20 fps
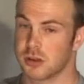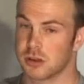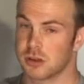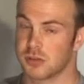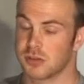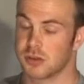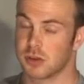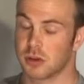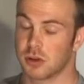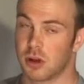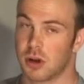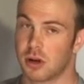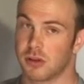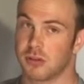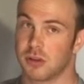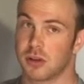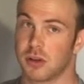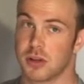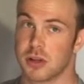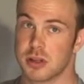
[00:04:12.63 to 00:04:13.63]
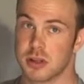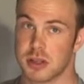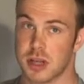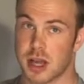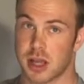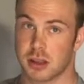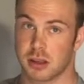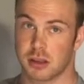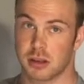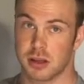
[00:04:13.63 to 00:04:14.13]
So for a lot of endurance
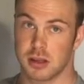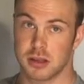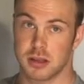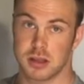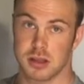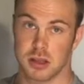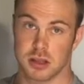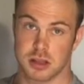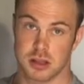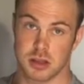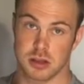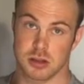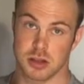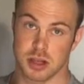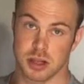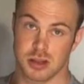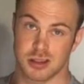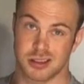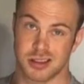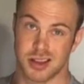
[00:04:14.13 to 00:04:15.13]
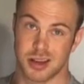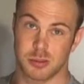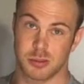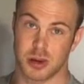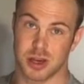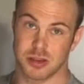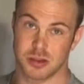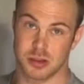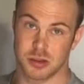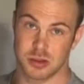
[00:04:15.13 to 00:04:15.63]
athletes, it's those inner leg
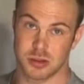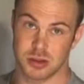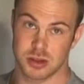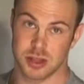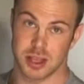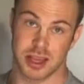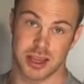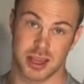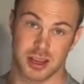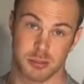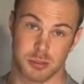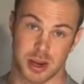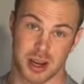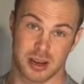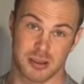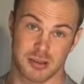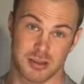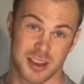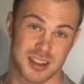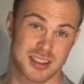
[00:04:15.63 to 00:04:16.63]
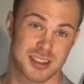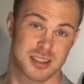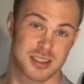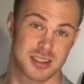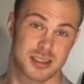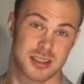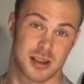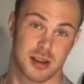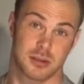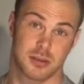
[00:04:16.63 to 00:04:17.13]
muscles that can manifest
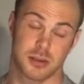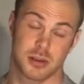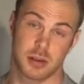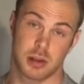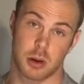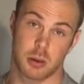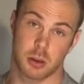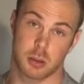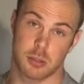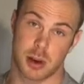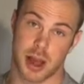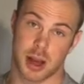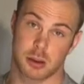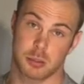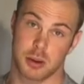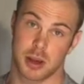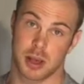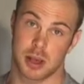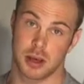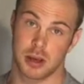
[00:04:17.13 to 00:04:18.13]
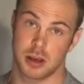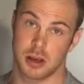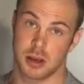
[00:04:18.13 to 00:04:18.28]
itself in lower back pain